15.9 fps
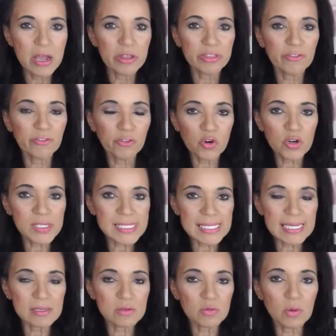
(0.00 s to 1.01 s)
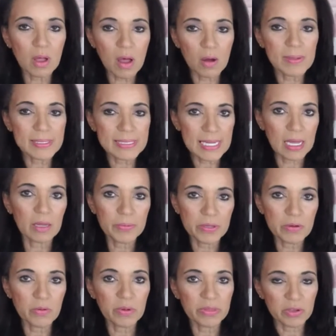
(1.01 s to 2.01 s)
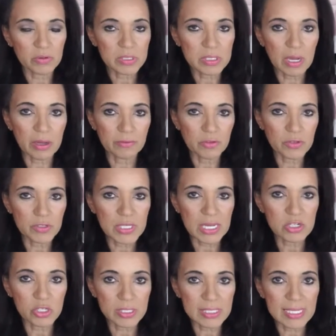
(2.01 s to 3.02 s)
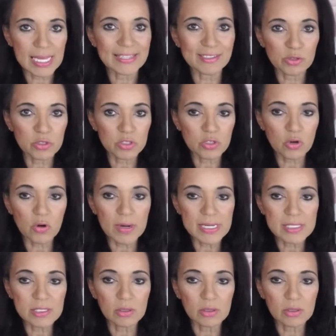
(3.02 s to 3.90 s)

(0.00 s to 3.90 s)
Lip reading: The four C's will always help you with those conversations and those stories.